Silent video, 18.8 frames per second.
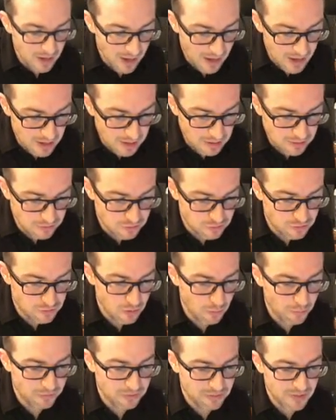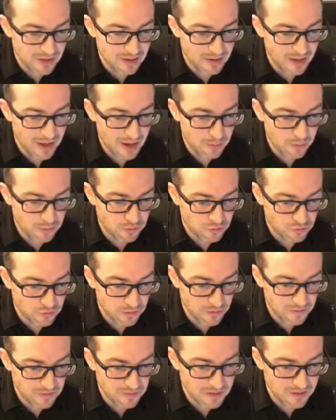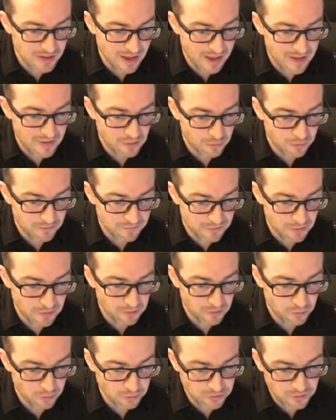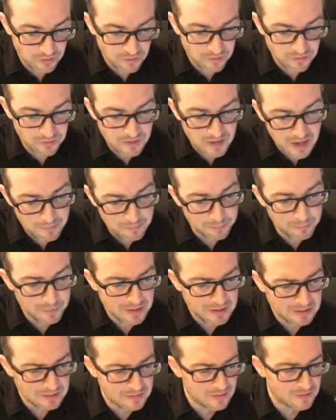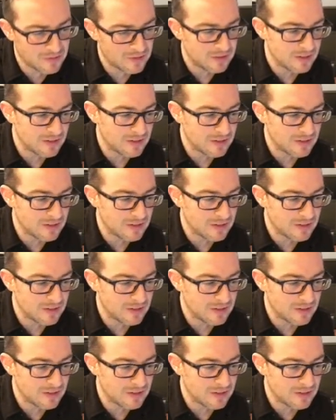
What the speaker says: I don't think I would trust it as a reversal just yet, but